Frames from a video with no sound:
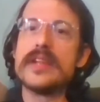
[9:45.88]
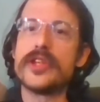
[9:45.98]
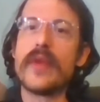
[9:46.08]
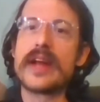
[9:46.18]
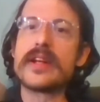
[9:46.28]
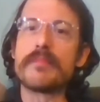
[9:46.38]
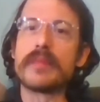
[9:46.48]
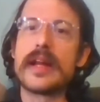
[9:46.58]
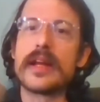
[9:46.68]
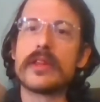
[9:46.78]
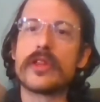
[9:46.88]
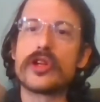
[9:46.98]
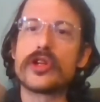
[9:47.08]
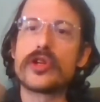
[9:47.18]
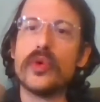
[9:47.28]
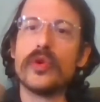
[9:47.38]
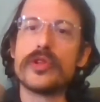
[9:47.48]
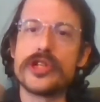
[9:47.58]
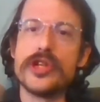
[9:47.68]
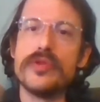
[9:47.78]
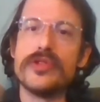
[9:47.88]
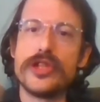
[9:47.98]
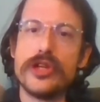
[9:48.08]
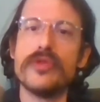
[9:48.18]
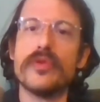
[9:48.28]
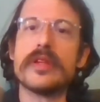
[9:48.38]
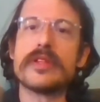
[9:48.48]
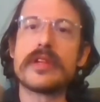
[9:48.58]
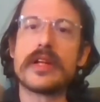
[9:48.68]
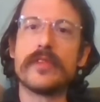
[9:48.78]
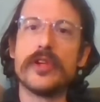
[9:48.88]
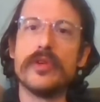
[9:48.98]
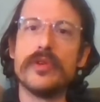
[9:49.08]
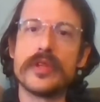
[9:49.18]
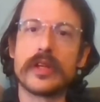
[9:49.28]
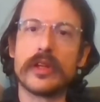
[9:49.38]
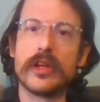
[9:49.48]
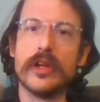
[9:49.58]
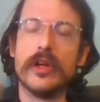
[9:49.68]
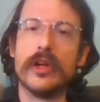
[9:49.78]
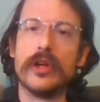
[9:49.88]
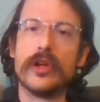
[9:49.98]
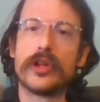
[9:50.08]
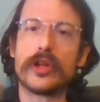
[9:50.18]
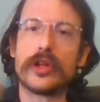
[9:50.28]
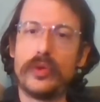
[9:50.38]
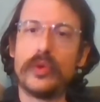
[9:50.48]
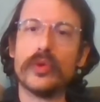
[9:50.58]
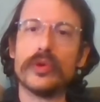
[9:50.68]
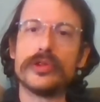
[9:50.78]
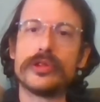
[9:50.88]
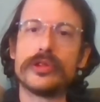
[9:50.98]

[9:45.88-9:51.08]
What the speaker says: you end up letting the tools use you instead of you using the tools.